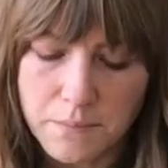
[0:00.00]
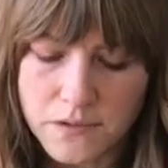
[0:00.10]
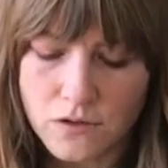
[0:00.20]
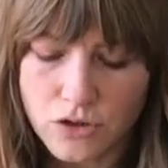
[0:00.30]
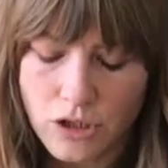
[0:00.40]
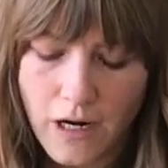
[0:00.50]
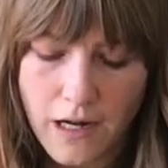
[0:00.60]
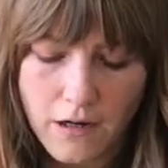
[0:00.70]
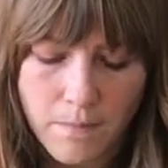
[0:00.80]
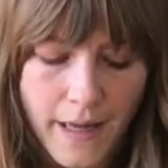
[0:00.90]
So try
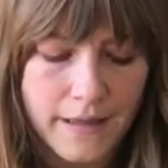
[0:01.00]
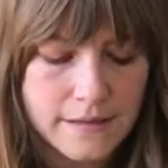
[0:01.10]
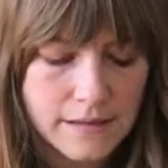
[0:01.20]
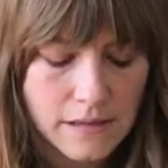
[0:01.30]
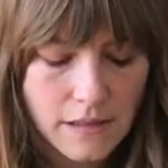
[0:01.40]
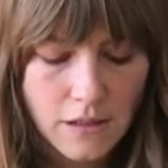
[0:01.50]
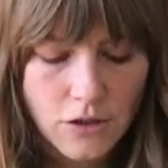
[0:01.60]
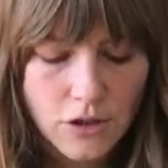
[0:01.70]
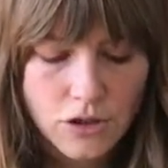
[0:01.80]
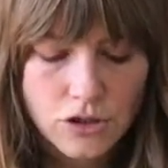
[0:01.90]
your best
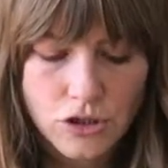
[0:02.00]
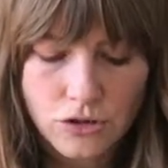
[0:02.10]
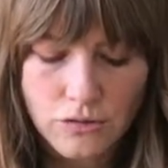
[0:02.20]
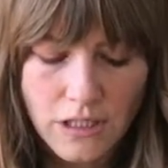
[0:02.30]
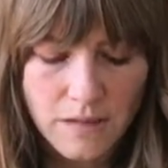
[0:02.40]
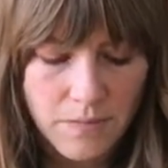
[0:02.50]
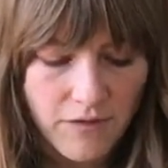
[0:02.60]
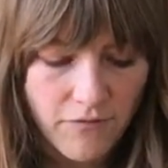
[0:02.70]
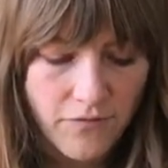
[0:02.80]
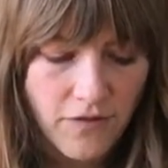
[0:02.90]
to keep it
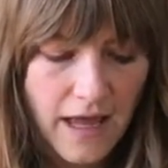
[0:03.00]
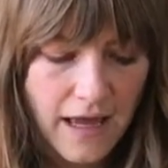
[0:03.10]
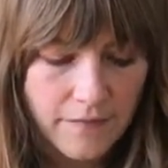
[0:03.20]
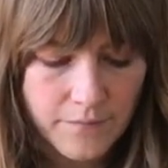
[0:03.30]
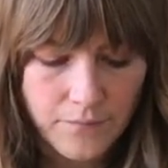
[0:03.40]
flat